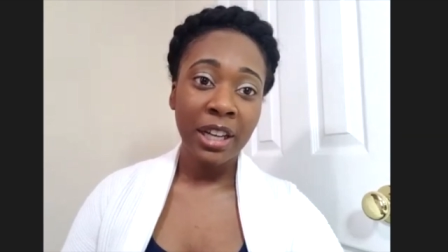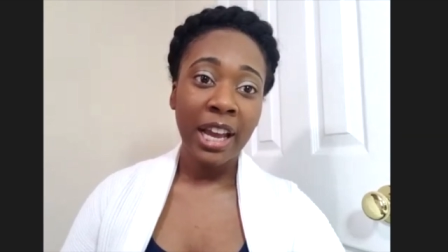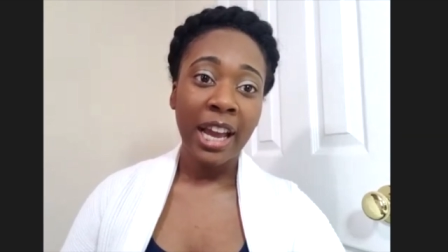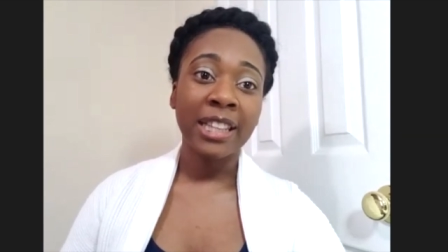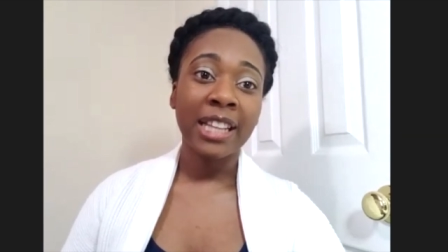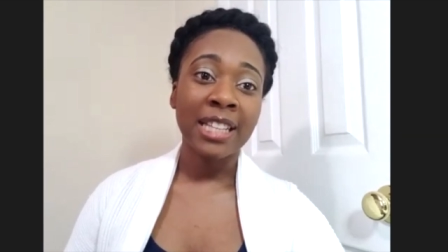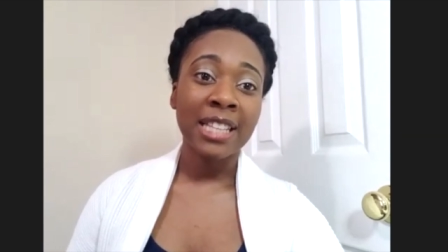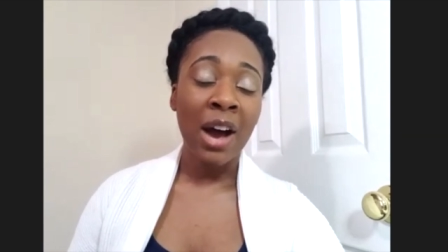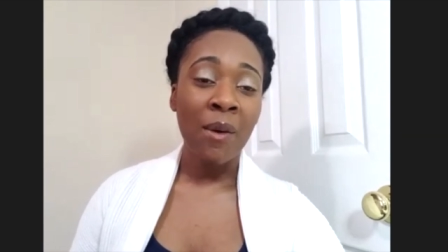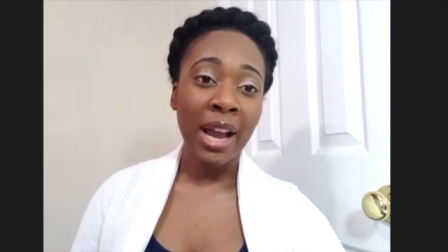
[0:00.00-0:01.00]
And that's
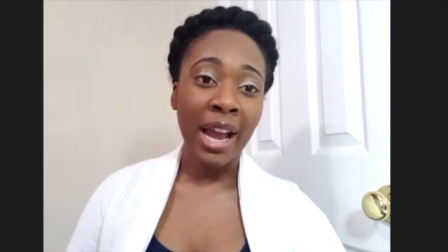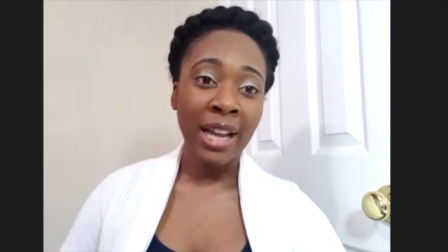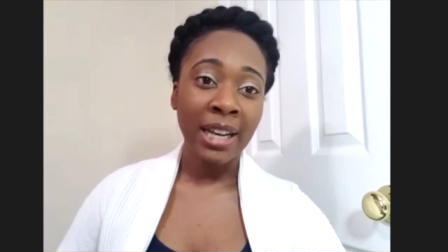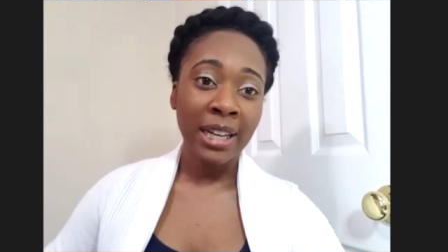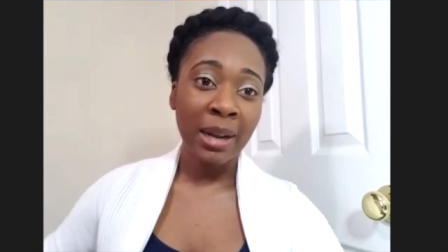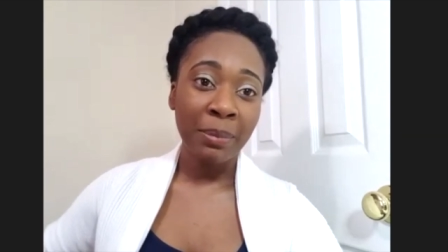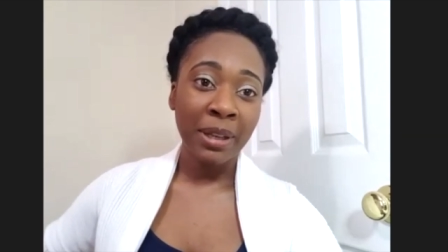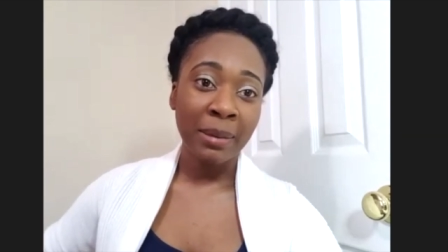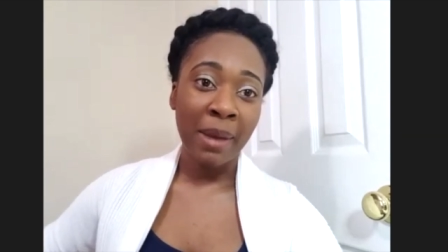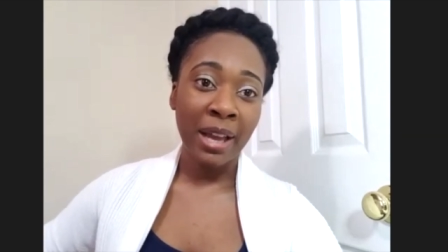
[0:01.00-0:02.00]
how I ended up in
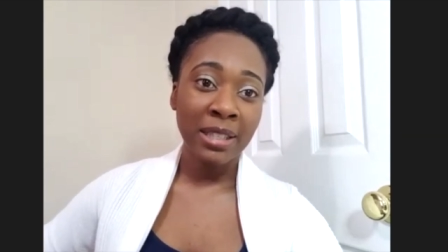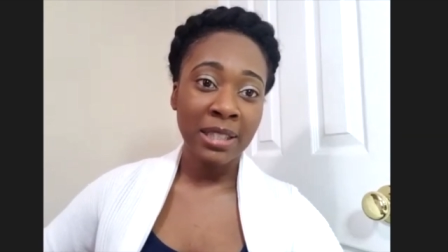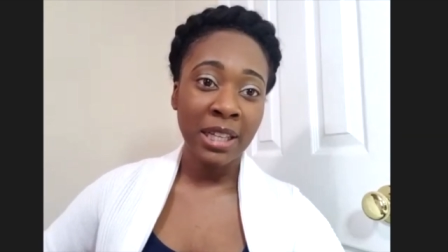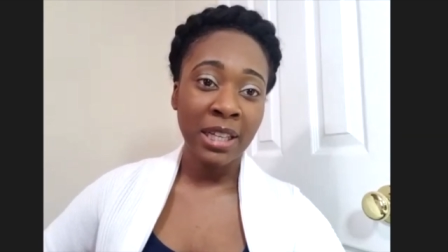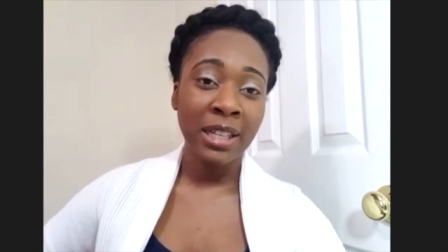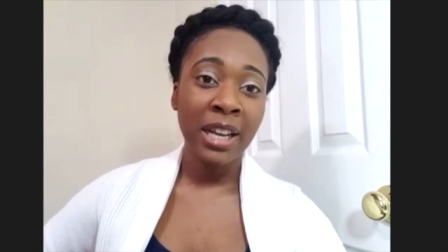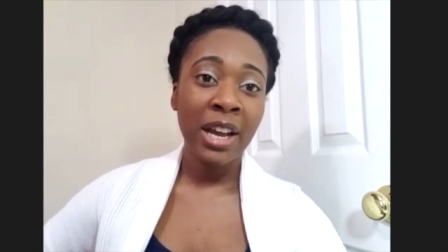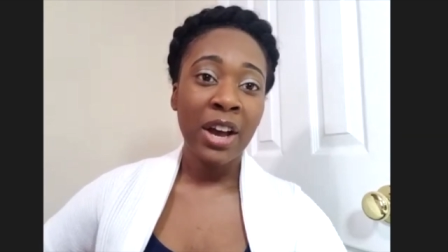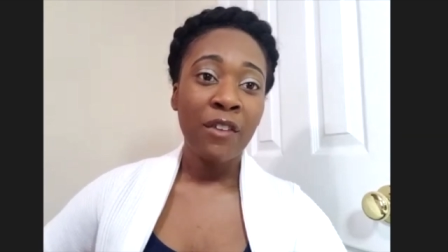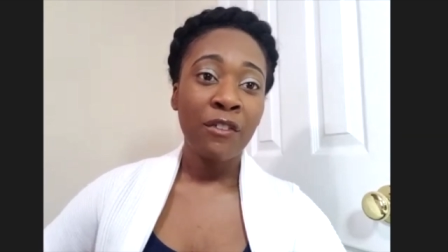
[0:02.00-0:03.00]
the magazine.
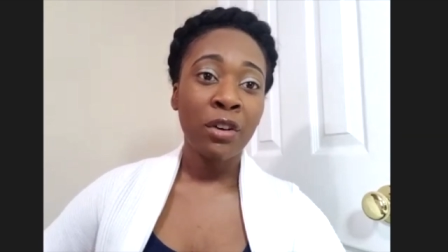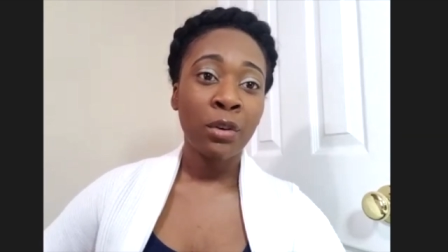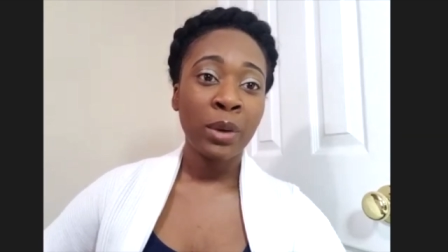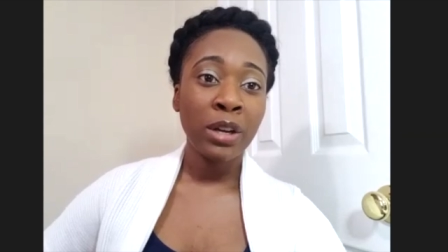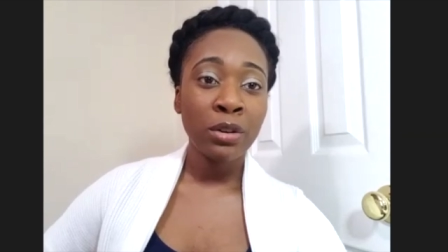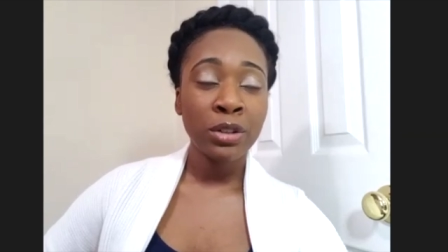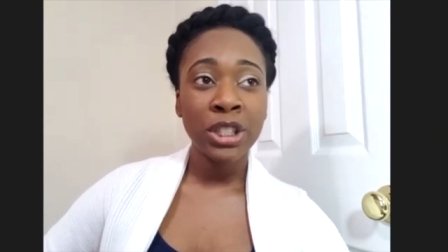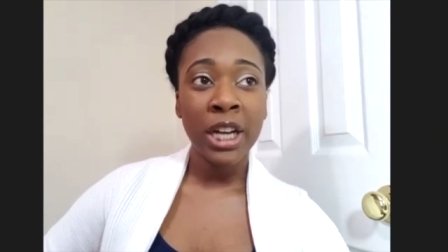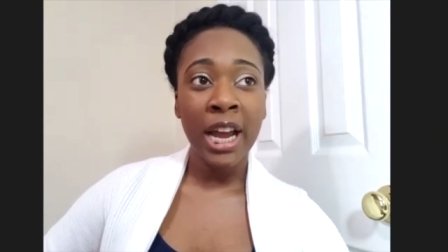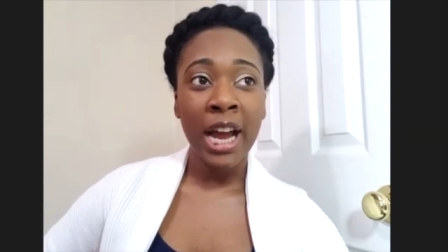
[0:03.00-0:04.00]
For We
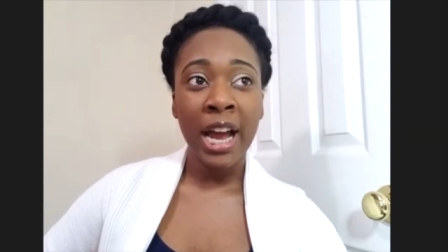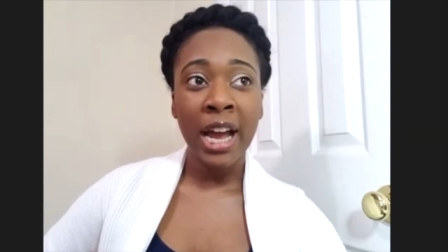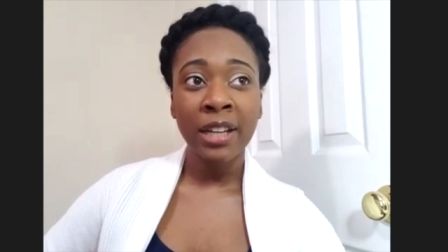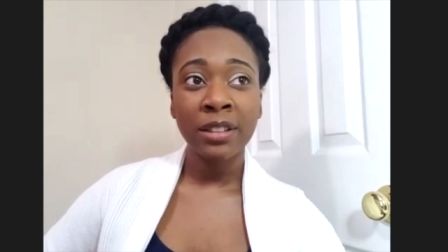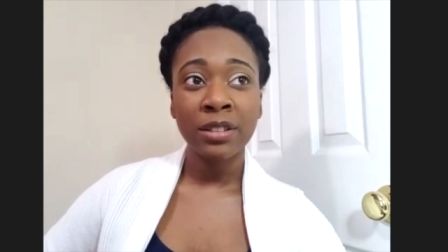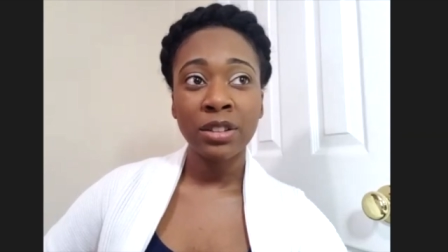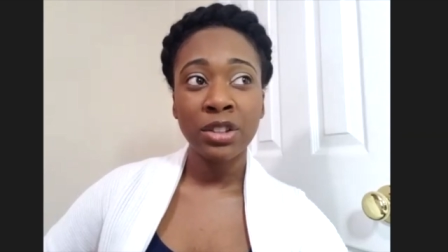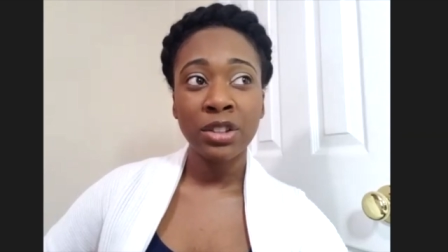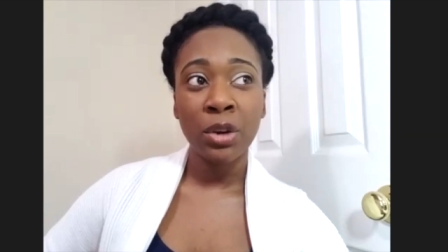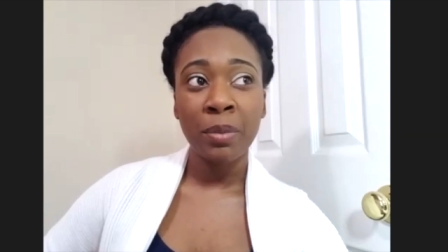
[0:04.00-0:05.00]
Crochet, I had you
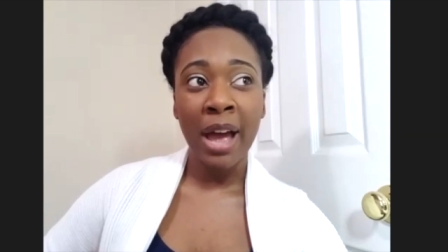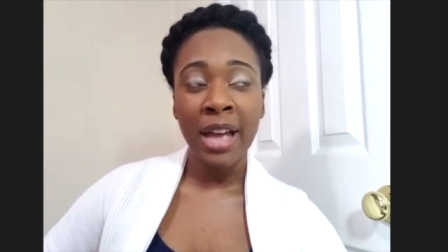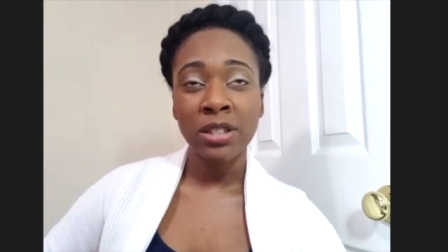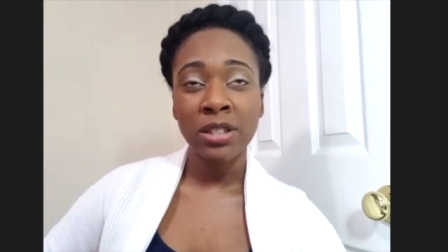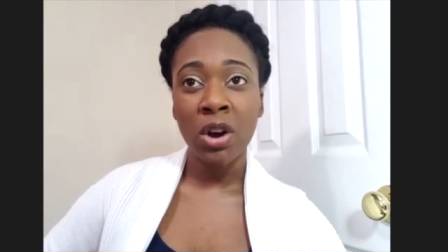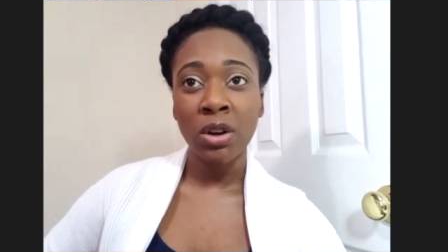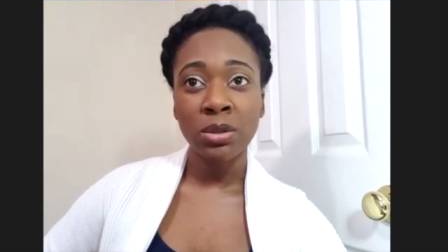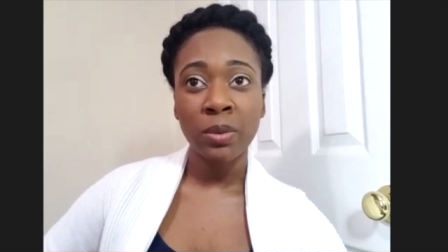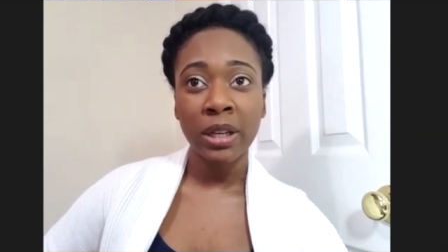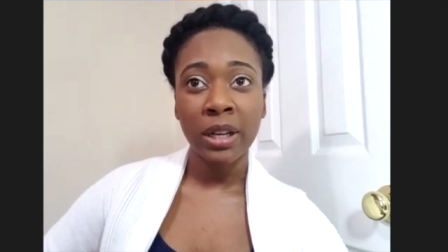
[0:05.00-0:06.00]
know had talks
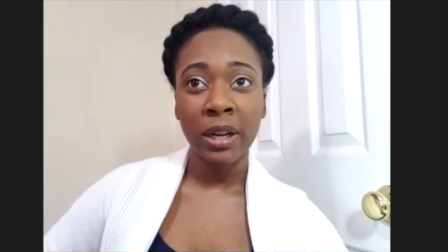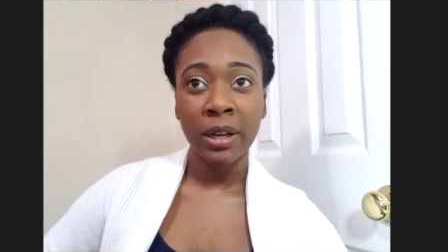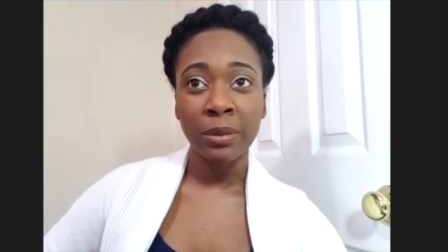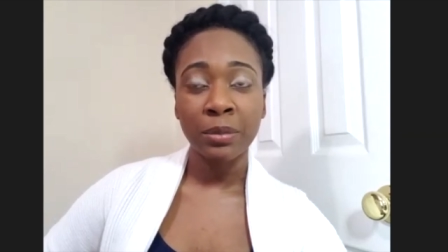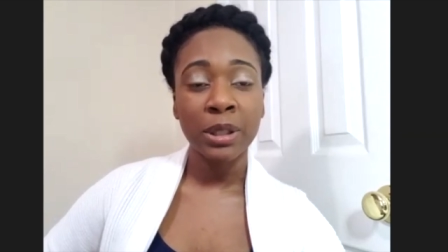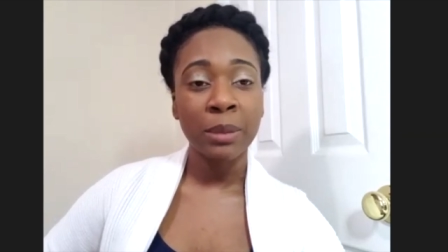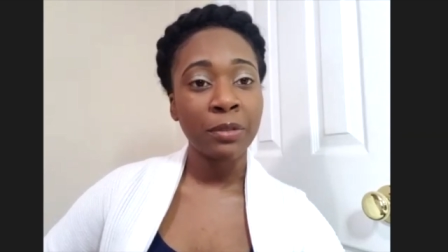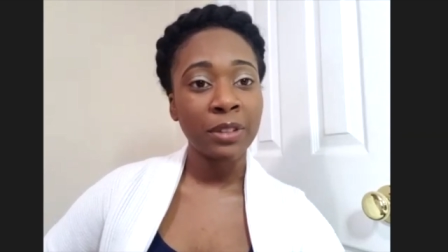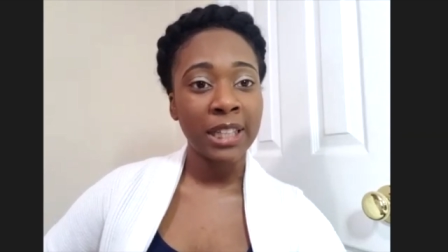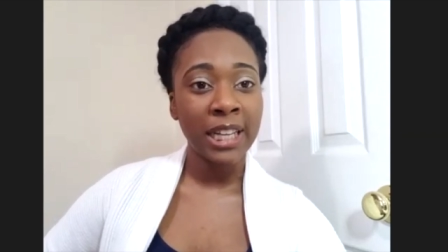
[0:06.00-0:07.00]
with um, some of
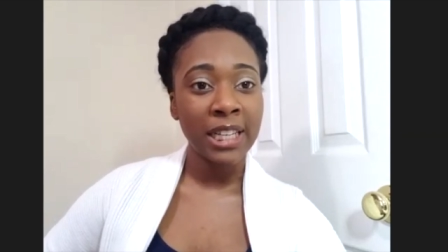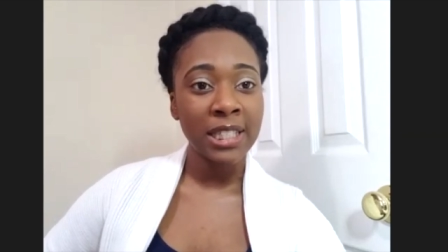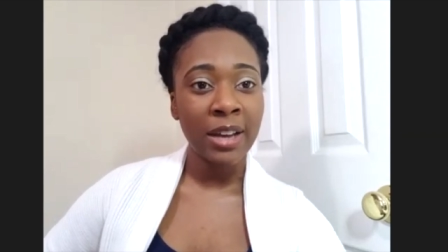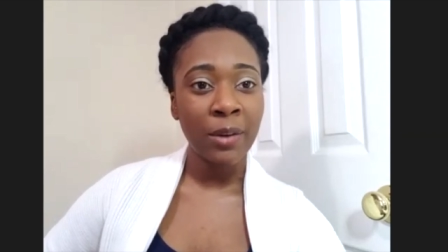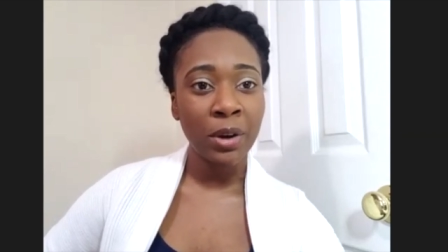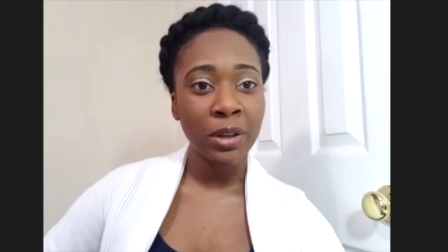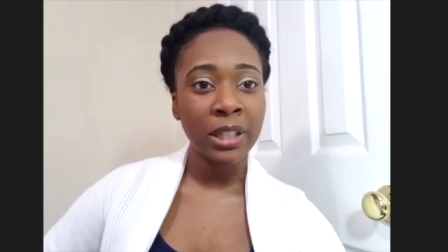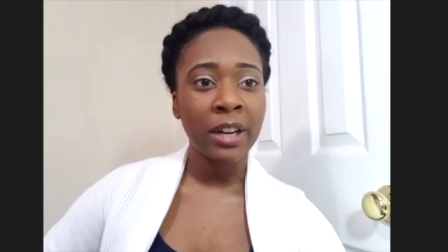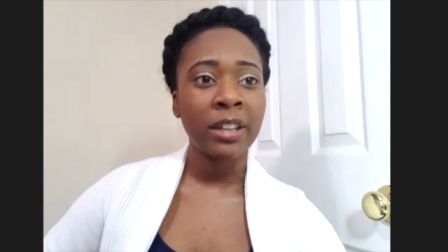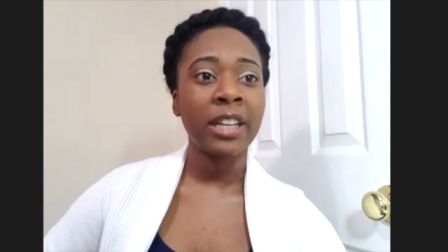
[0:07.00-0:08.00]
the ladies that worked
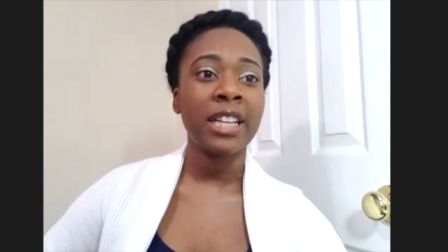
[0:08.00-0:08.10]
there, and they